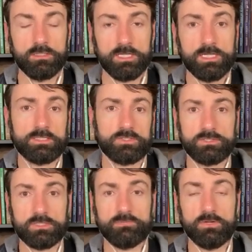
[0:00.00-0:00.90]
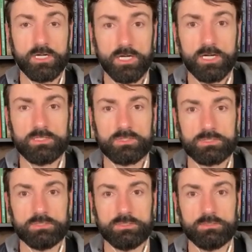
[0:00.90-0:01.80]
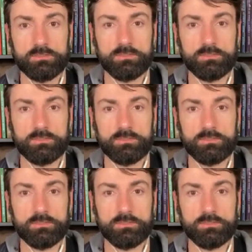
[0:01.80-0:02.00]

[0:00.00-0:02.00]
and ask yourself honestly,